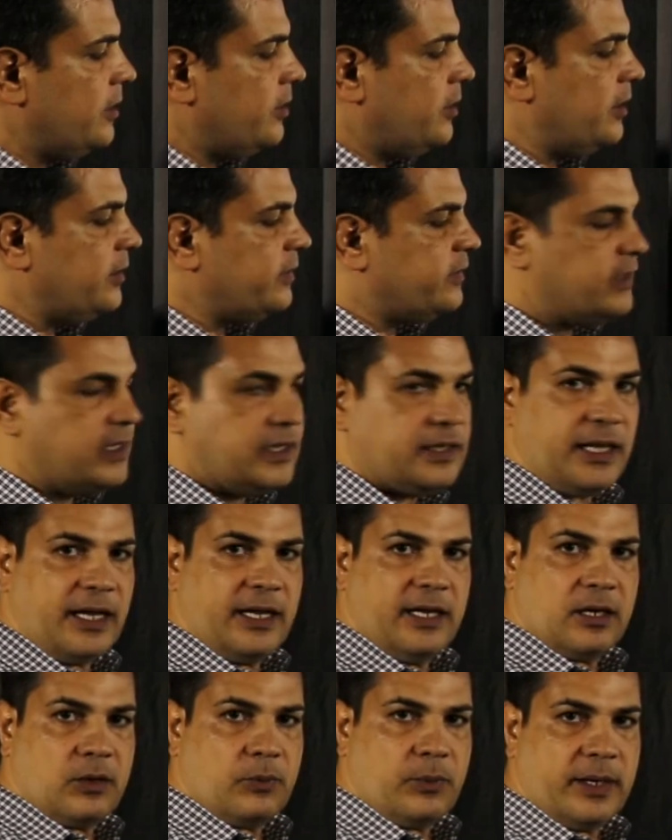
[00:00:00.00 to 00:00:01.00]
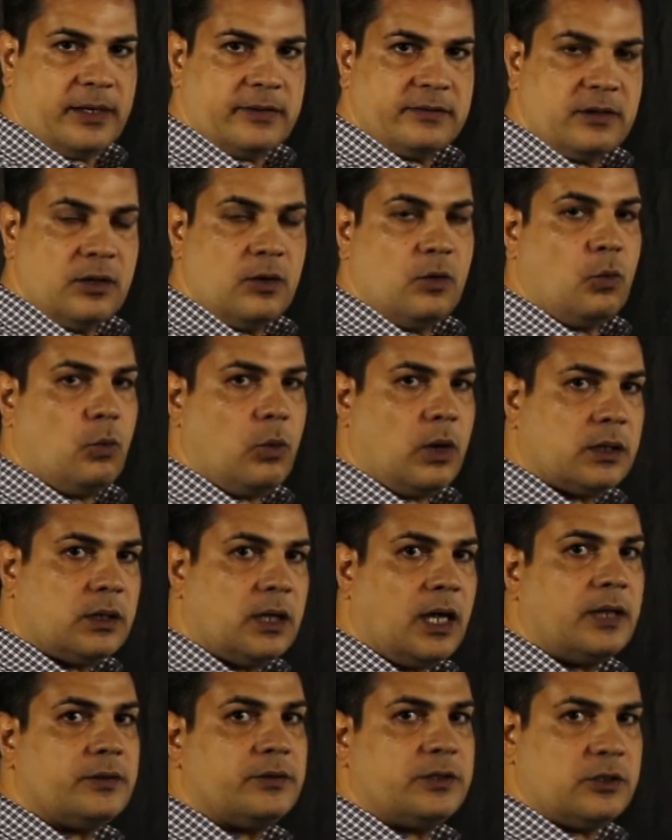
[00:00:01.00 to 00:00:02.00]
Then theta equals
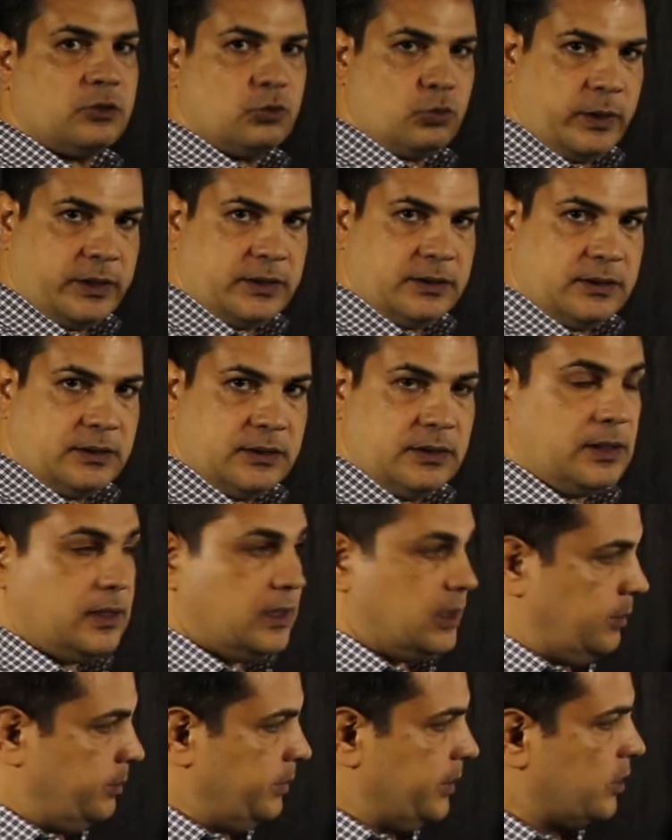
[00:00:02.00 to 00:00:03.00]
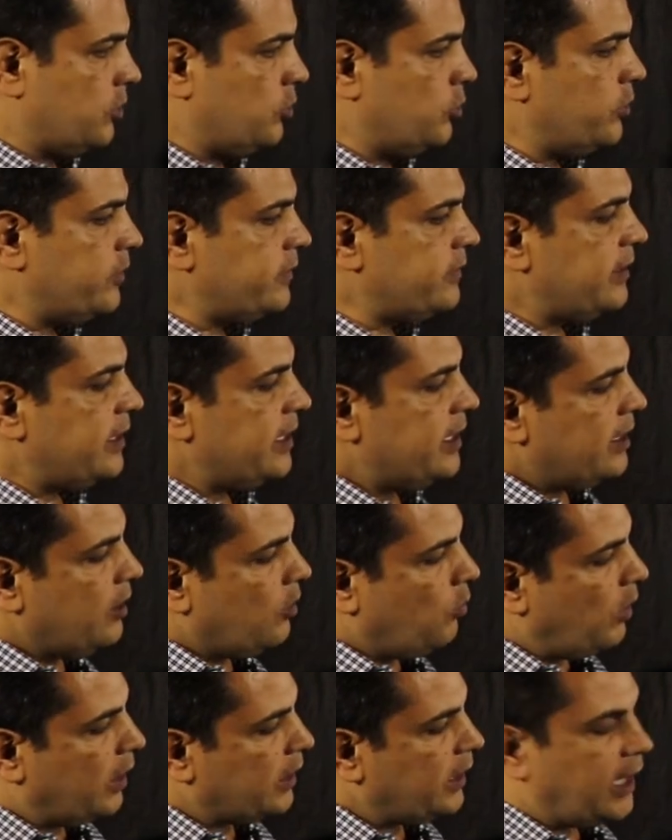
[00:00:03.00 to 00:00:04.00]
120. Because
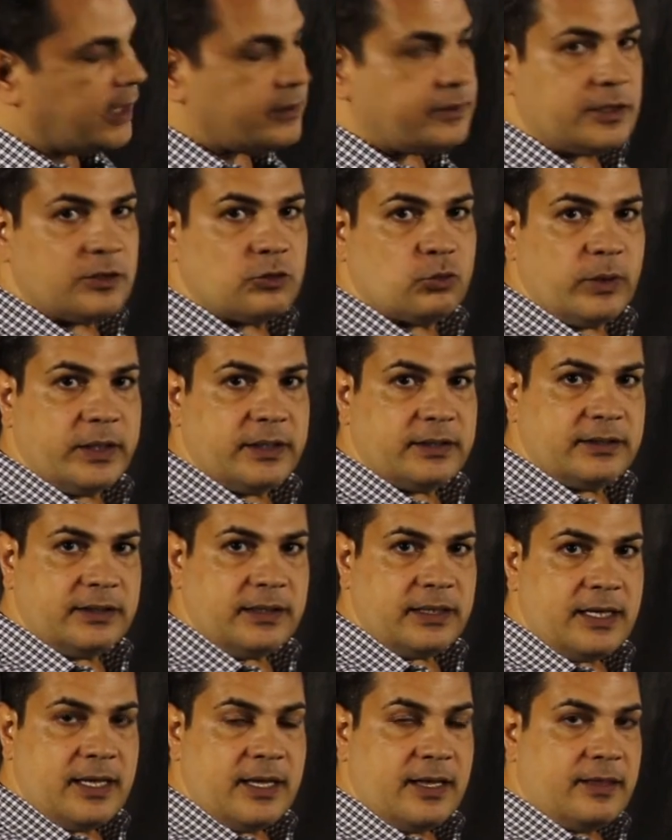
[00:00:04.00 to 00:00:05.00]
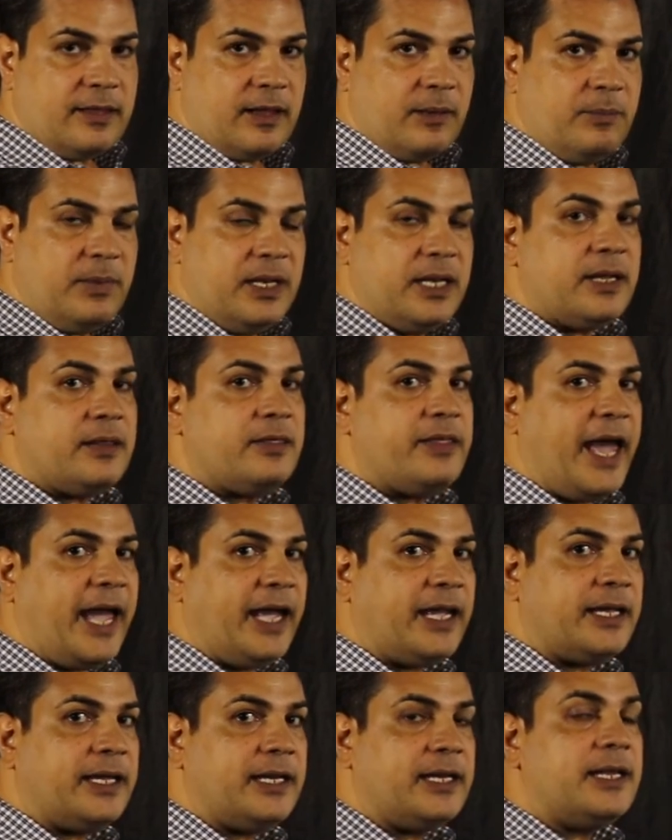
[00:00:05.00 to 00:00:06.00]
120, that meaning the
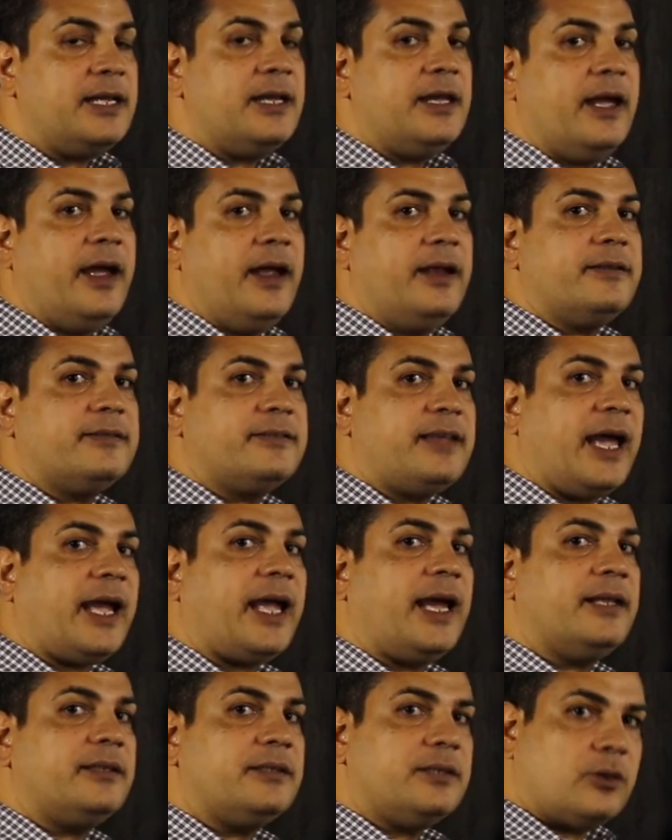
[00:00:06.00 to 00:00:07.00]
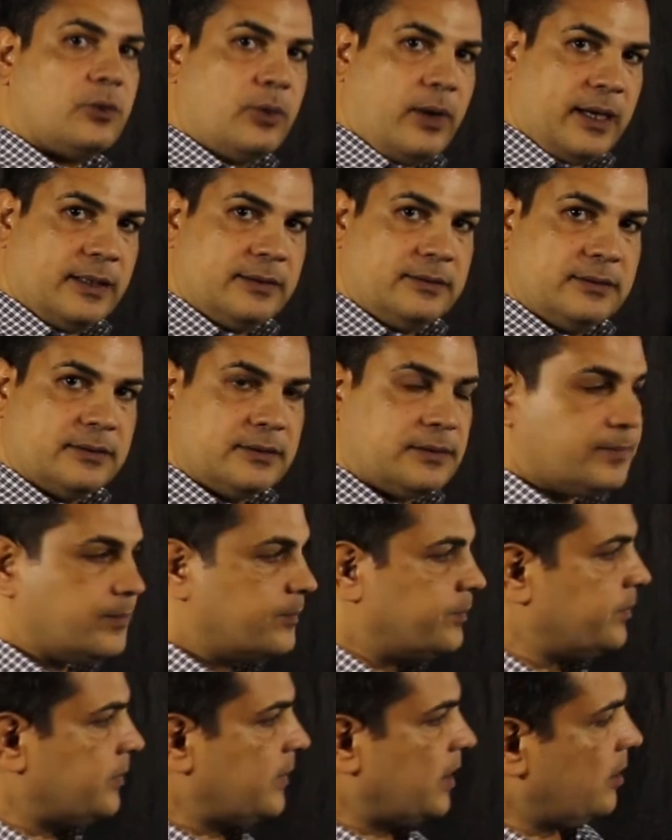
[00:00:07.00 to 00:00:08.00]
angle in second quad.
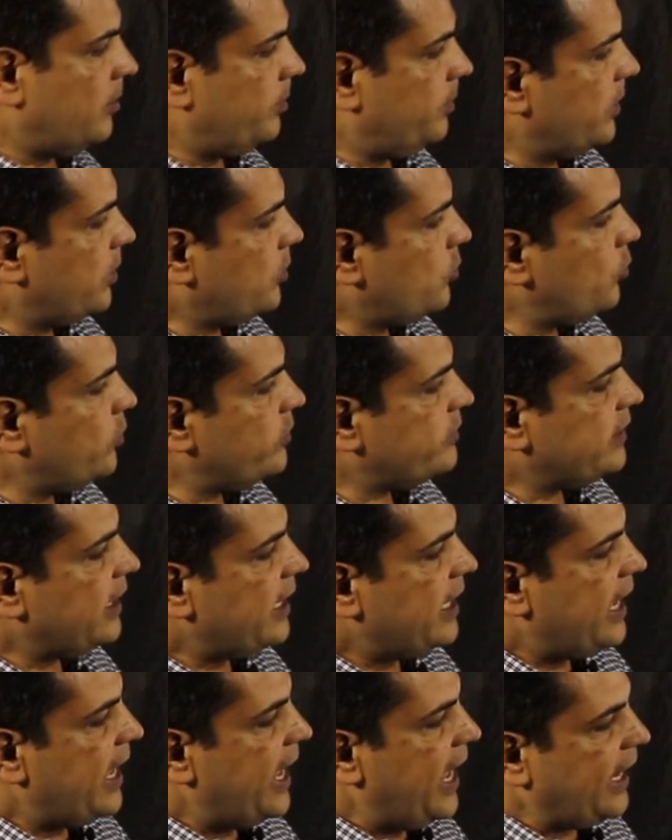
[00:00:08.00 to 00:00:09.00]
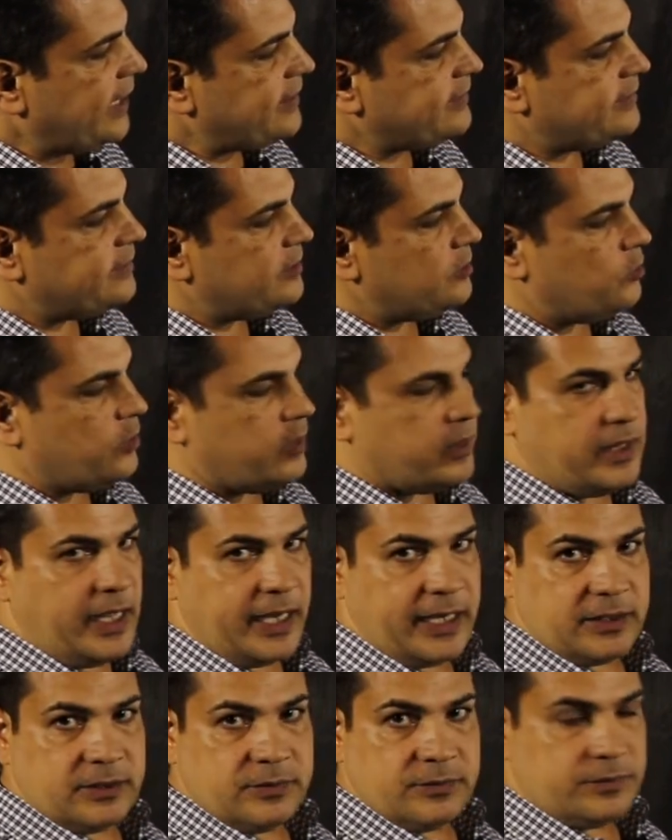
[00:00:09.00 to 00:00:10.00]
Because x was
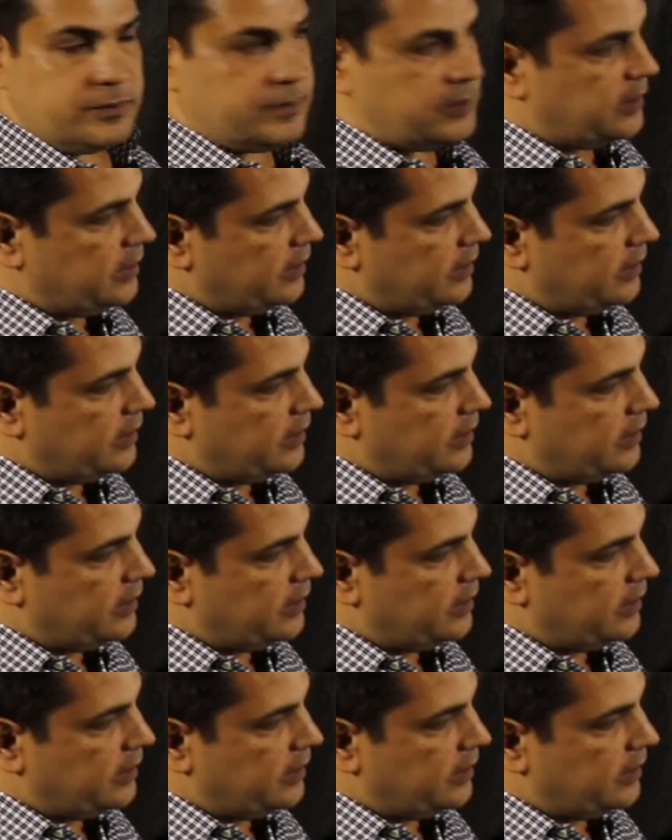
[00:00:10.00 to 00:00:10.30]
negative.